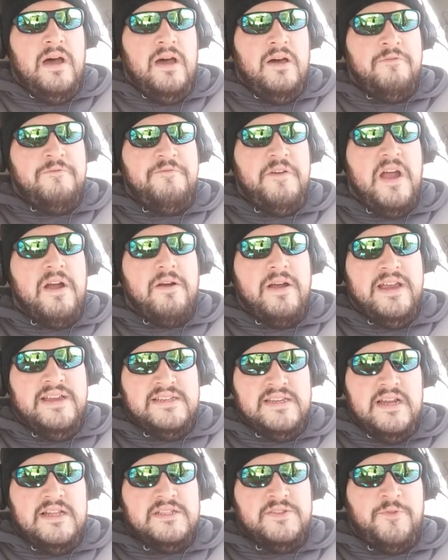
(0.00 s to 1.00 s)

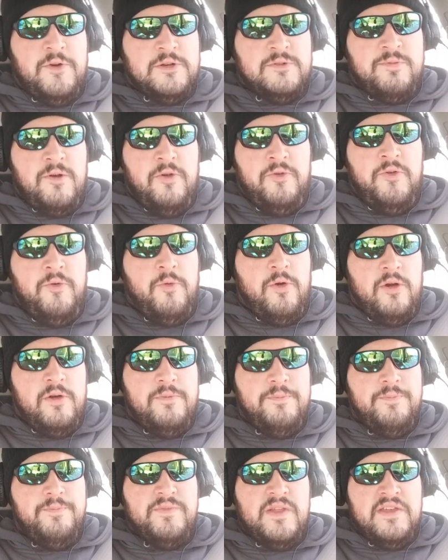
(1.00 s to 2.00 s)
Fairies at its first Pro
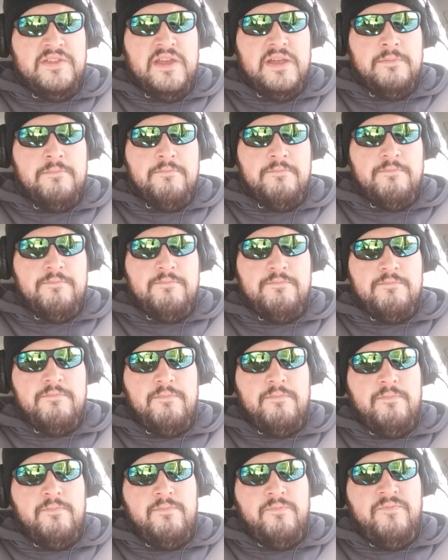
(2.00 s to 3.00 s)
Tour, I think,
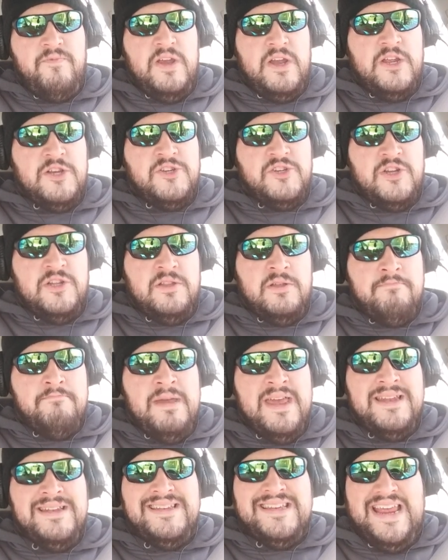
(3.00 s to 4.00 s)
finished in the
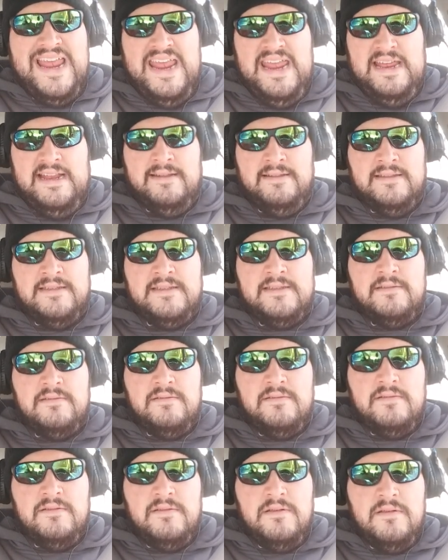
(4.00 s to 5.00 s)
mid-teens
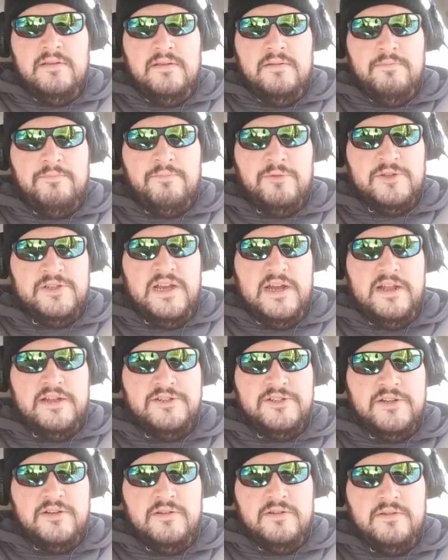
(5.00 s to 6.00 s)

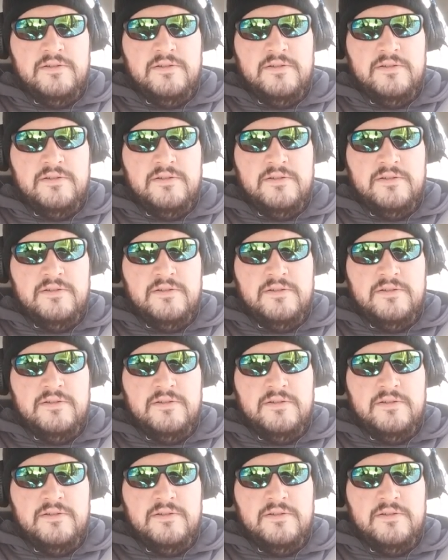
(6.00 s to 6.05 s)
percentage.